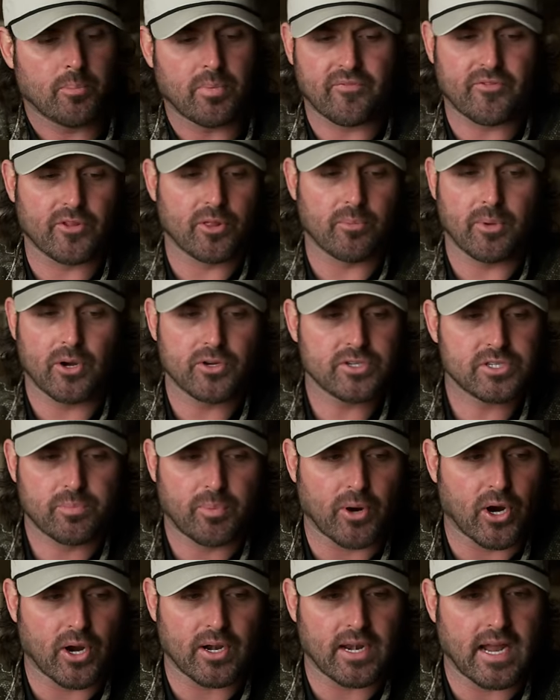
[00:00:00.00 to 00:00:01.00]
But for the
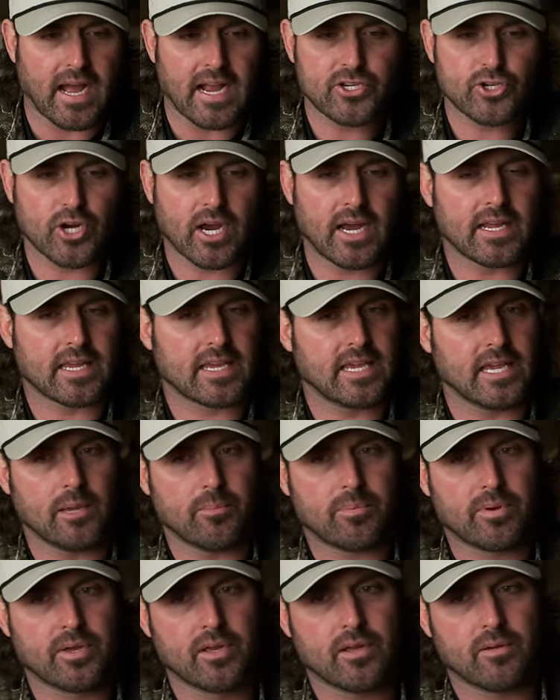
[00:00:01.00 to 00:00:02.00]
most part, I try to
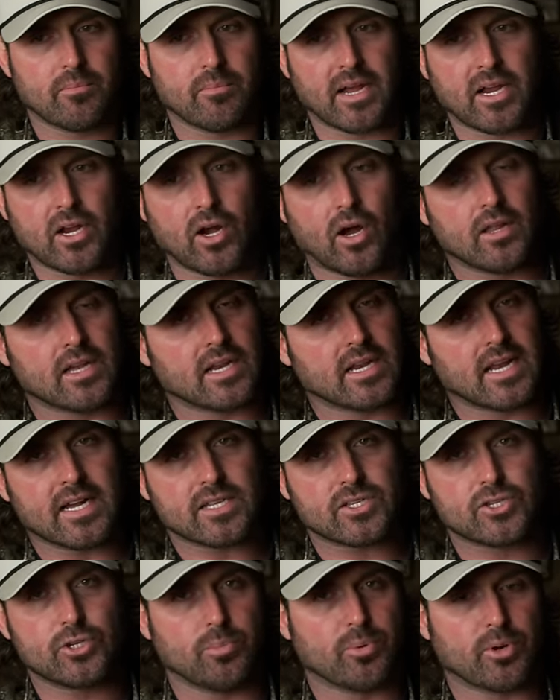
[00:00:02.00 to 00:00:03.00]
keep my calling
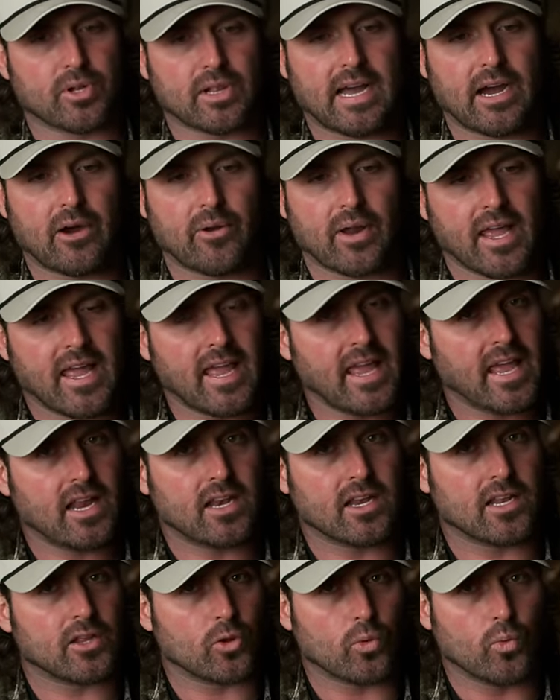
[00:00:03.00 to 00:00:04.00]
not super loud. A
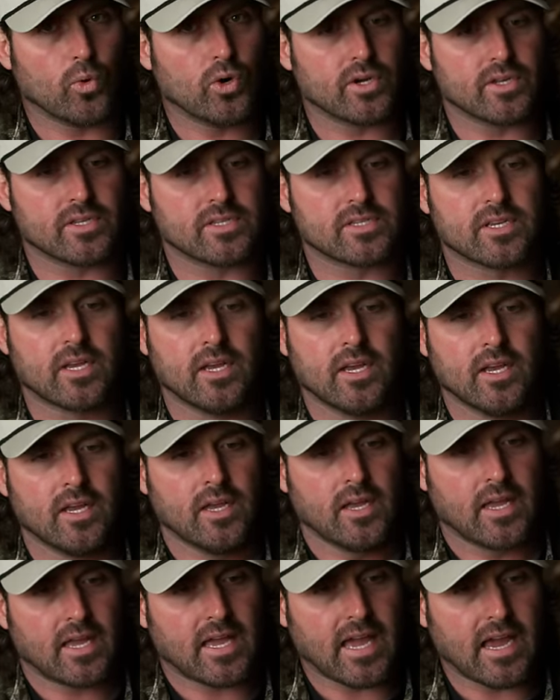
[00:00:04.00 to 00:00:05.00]
hen in the woods,
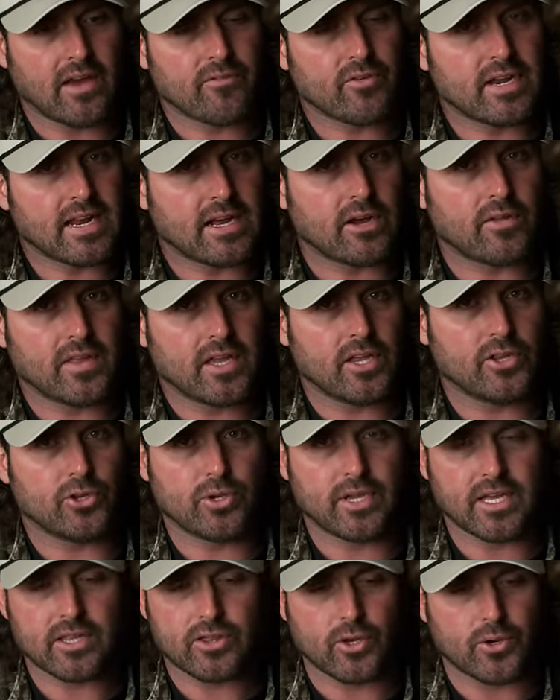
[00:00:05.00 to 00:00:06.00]
every now and then
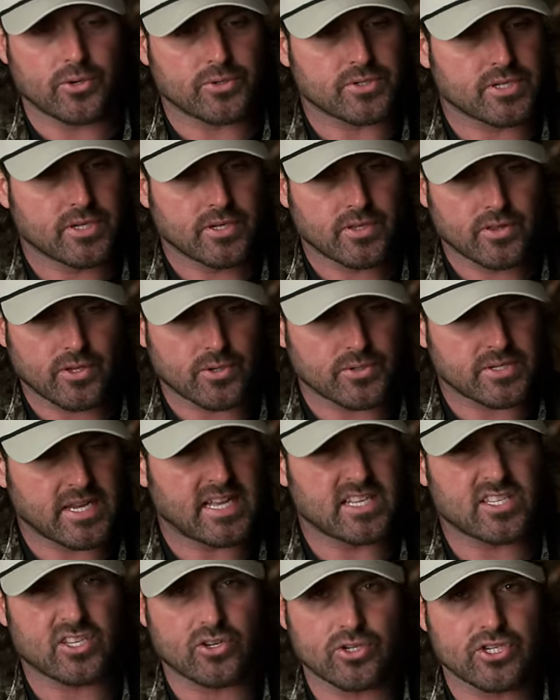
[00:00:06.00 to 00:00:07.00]
you get those
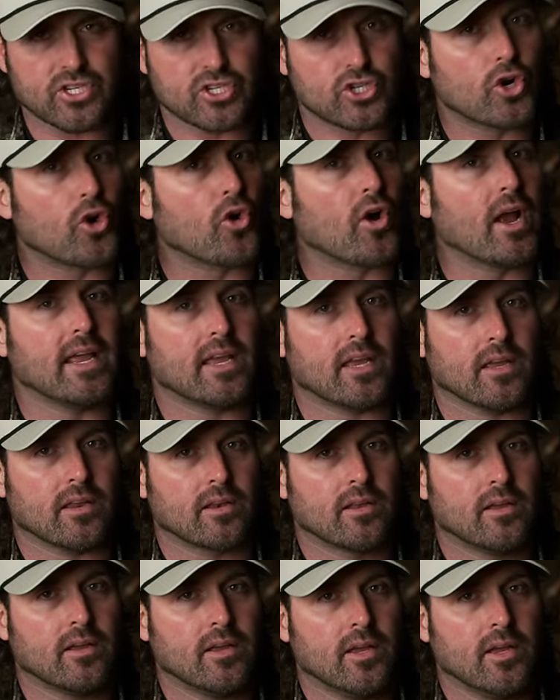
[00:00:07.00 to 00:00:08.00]
hens that are just
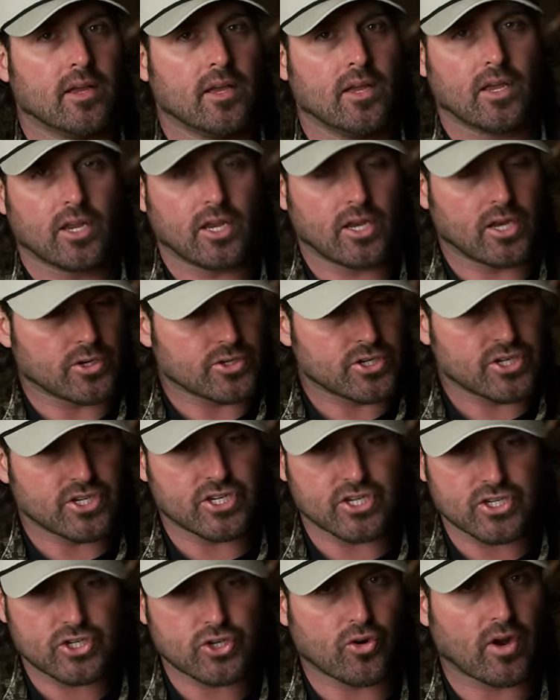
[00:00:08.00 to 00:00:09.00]
cranking. You know,
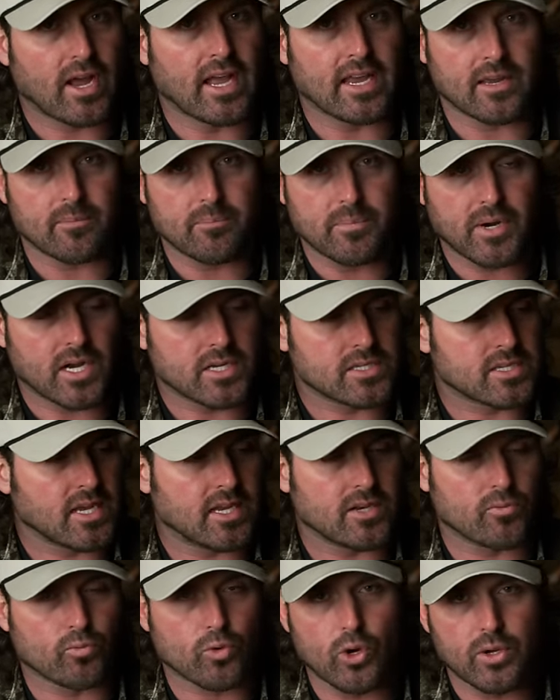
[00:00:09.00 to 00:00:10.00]
she's just cranking. Boss
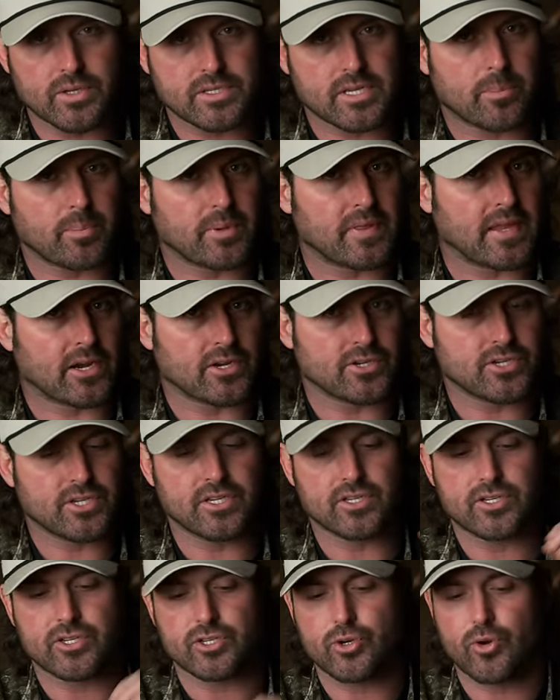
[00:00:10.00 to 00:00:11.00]
hen rolls up in there and
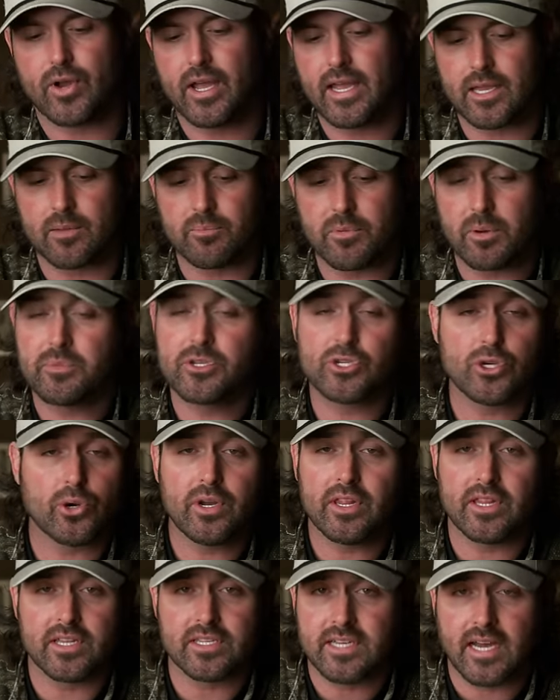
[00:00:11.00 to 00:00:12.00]
she is just cranking. But
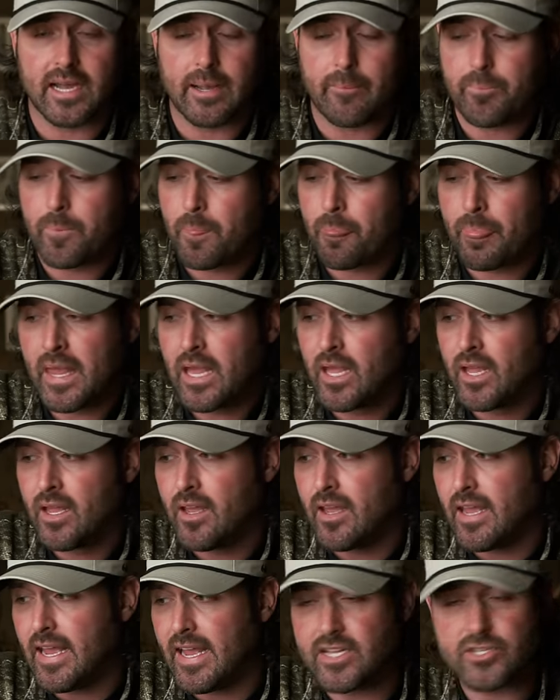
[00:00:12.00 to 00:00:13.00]
majority of the time,
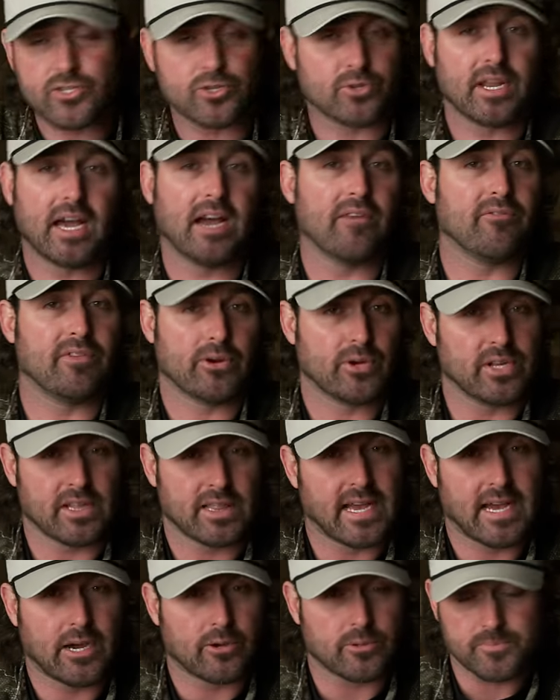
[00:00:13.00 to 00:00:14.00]
hens are not very
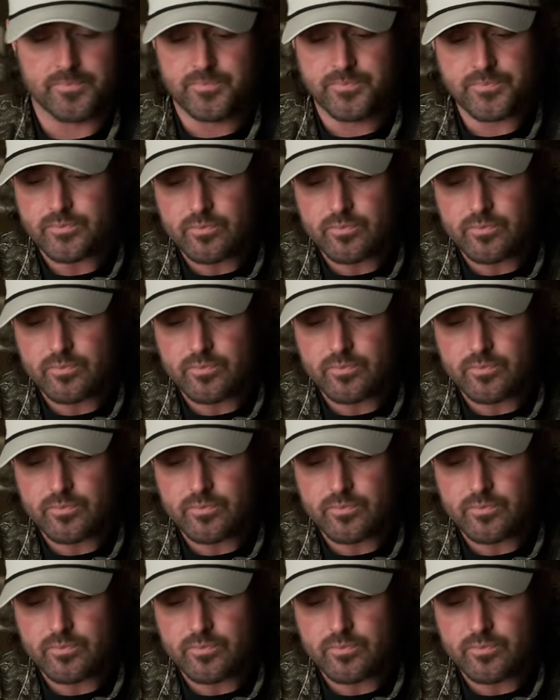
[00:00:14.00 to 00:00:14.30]
loud.